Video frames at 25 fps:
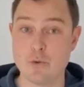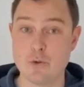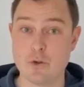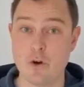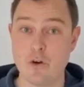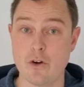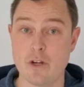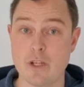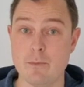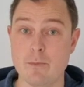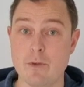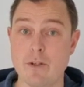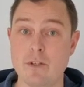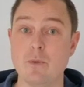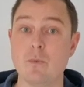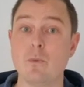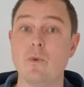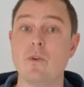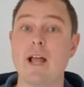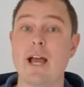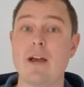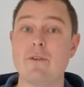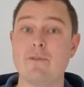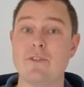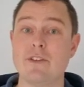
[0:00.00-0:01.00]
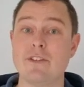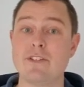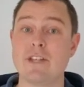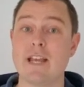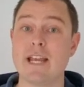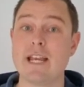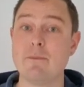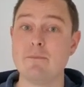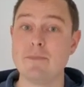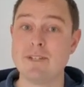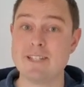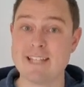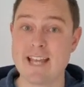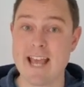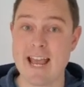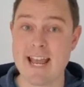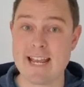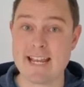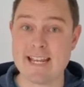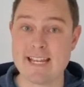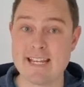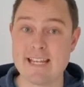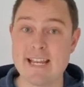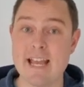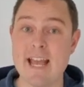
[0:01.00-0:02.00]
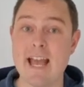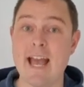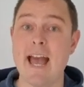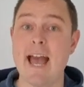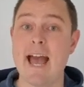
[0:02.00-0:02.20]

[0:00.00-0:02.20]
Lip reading: document will have the same day